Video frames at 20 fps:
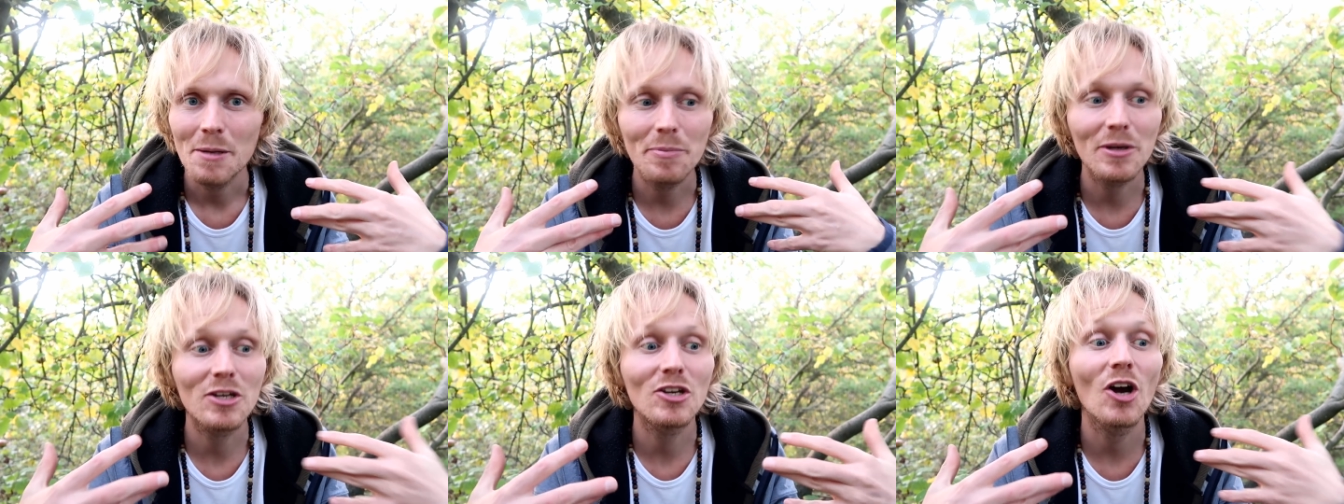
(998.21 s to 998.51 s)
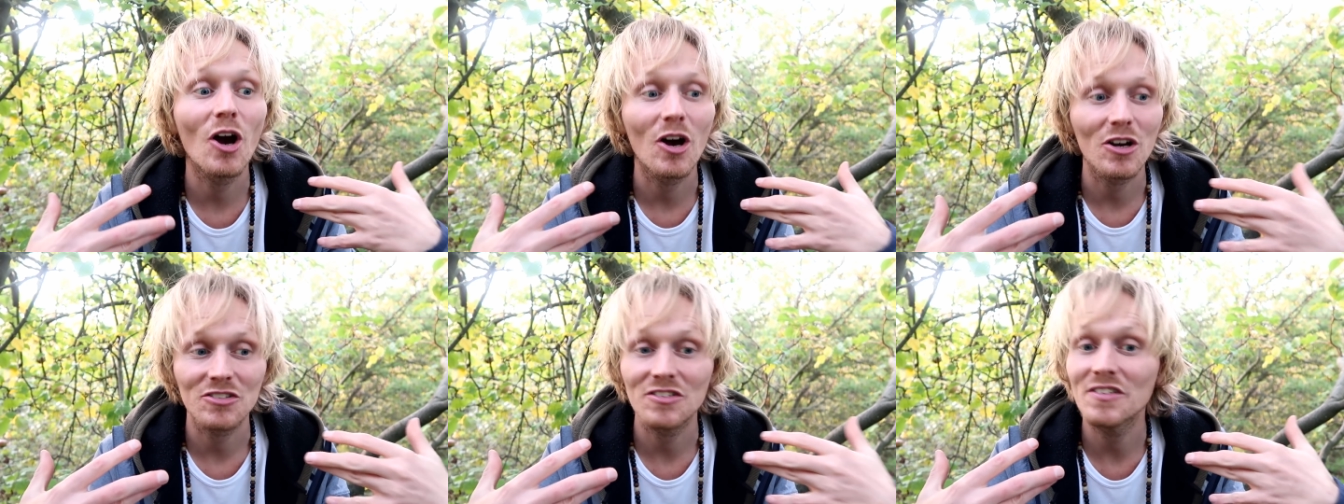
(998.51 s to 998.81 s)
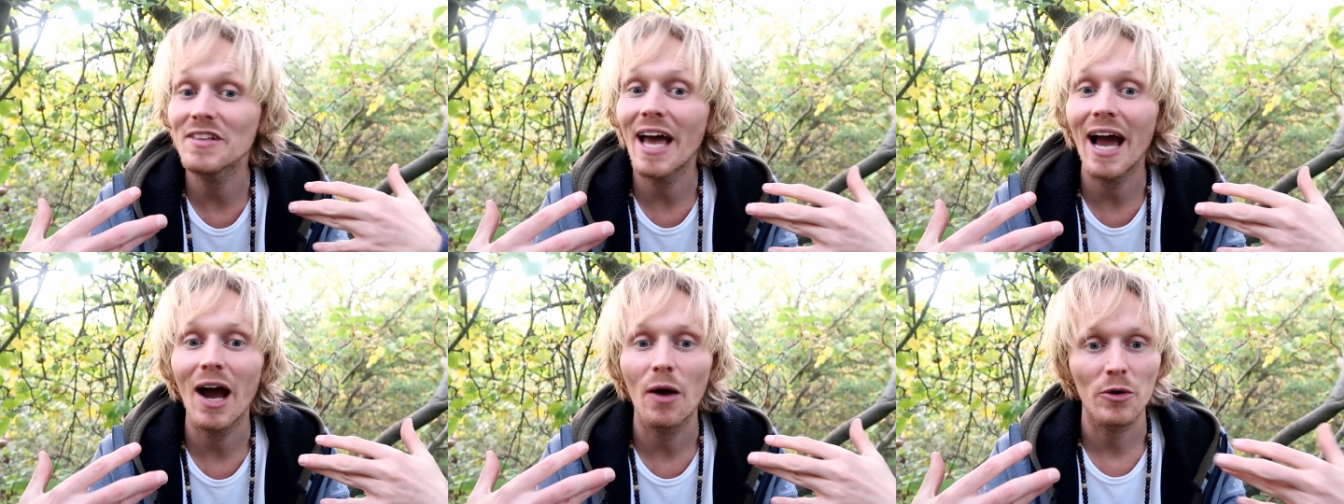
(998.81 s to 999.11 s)

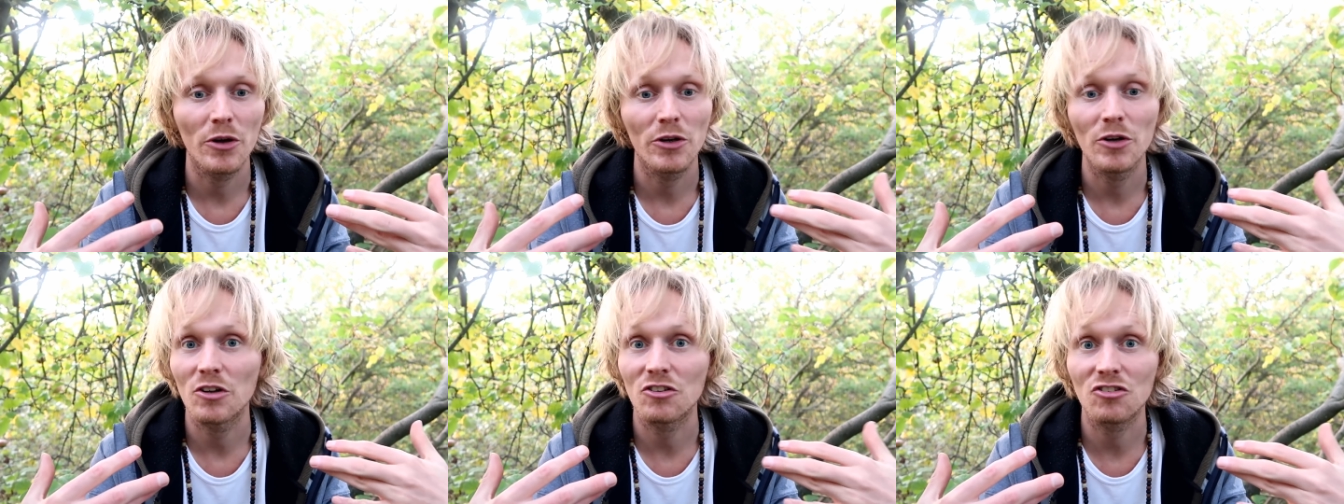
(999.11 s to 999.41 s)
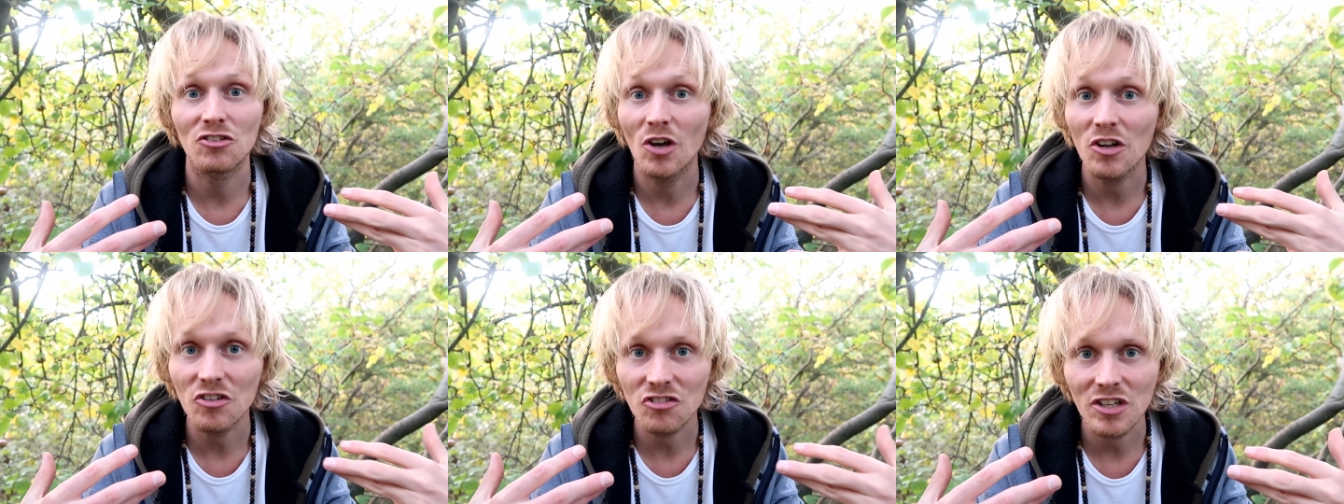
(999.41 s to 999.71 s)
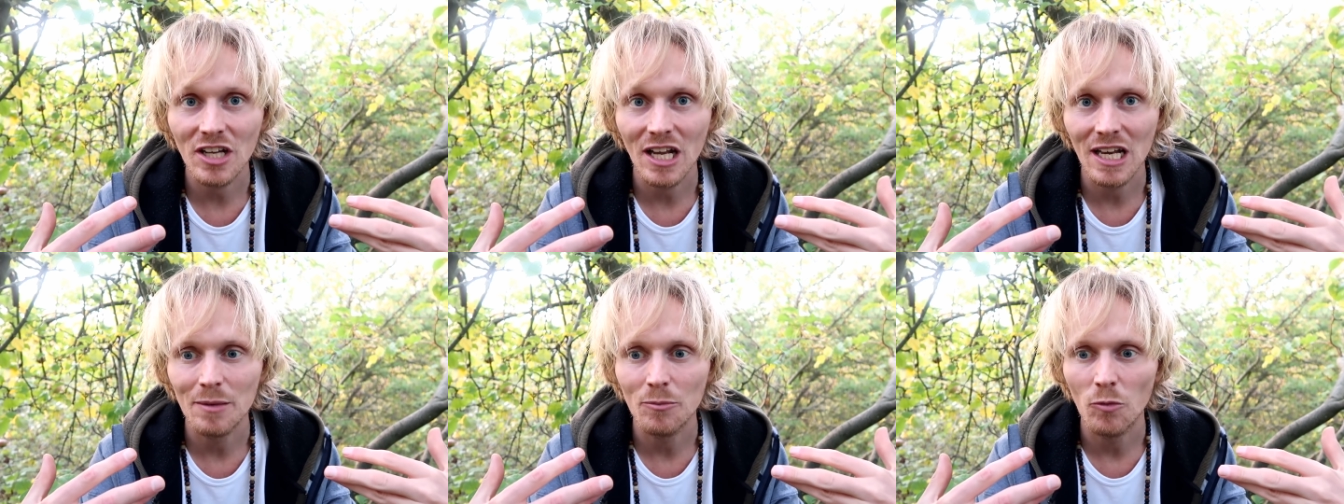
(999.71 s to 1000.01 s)
because now you're not
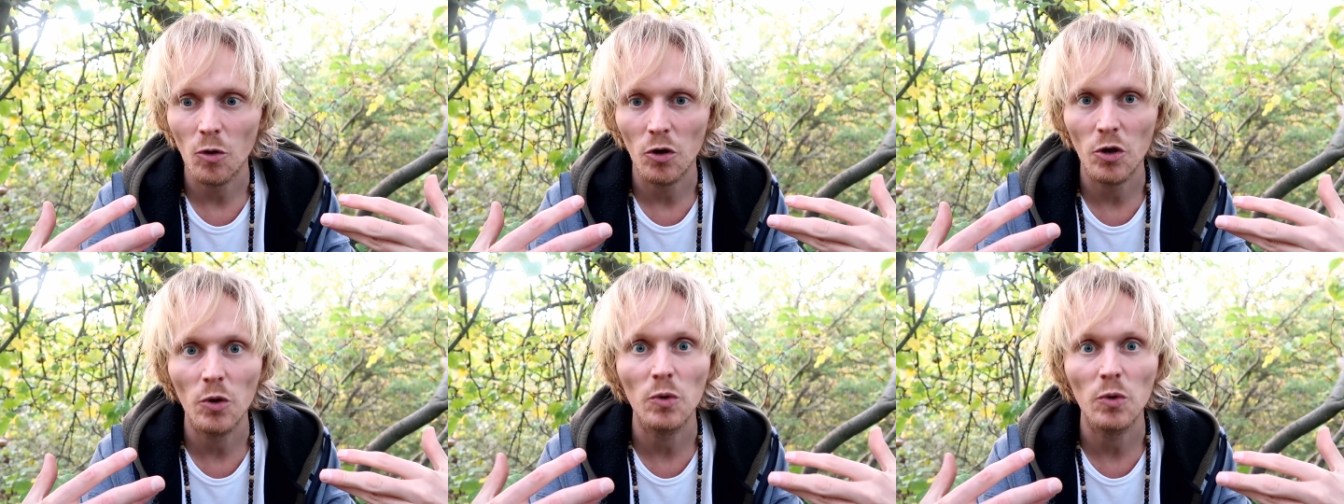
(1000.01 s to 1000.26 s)
searching anymore.